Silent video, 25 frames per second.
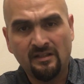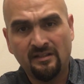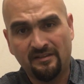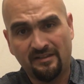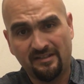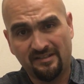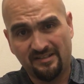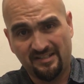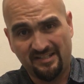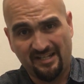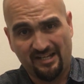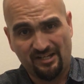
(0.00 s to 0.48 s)

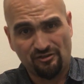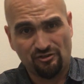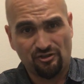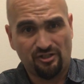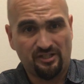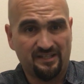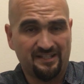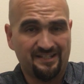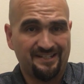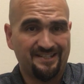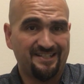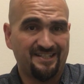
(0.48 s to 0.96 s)
This is
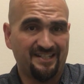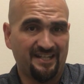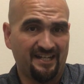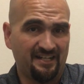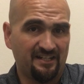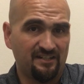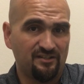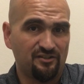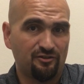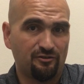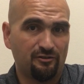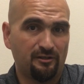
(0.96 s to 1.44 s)
actually the
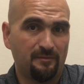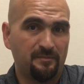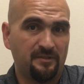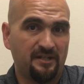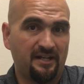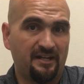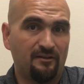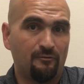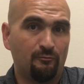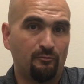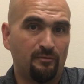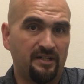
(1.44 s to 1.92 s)
second script
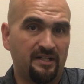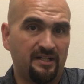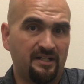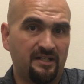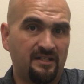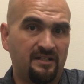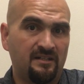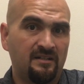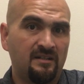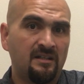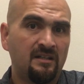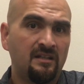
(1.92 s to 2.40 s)
I had
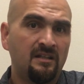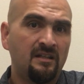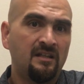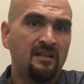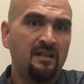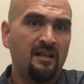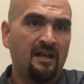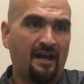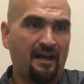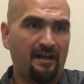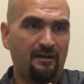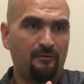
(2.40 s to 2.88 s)
written.
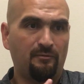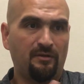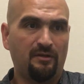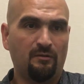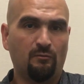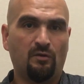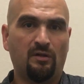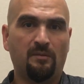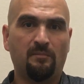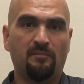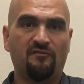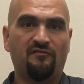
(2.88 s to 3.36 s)
I'd
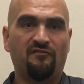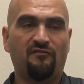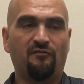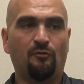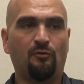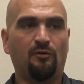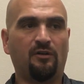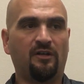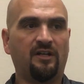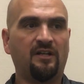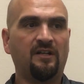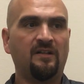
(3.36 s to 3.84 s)
written one
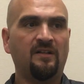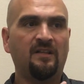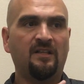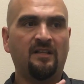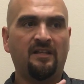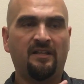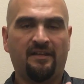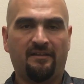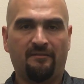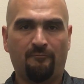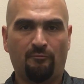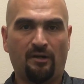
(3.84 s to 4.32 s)
before
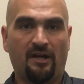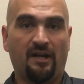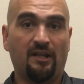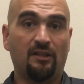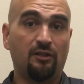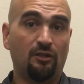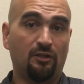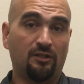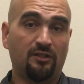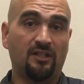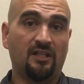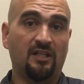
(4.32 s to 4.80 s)
where I
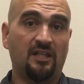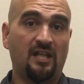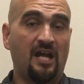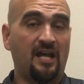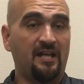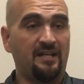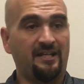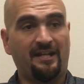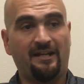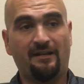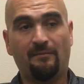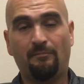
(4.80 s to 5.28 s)
learned a
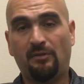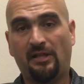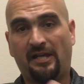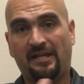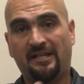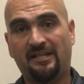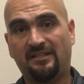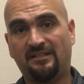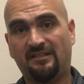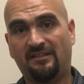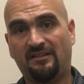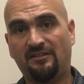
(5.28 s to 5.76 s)
lot and I
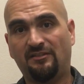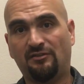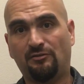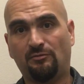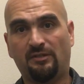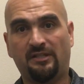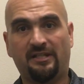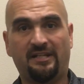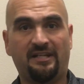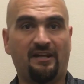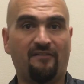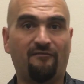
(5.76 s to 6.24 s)
applied it to this
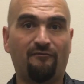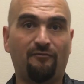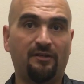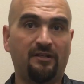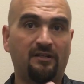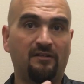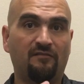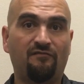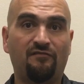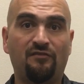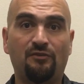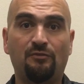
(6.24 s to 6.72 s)
one, and I've
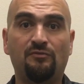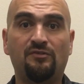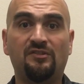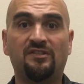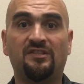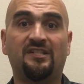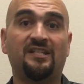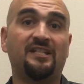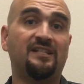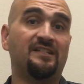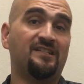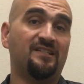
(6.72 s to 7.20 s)
written a few
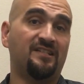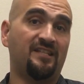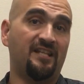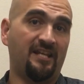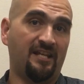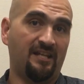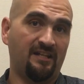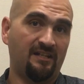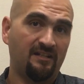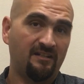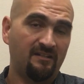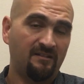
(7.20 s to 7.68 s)
since
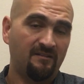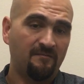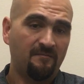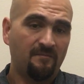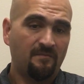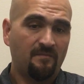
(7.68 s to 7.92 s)
then.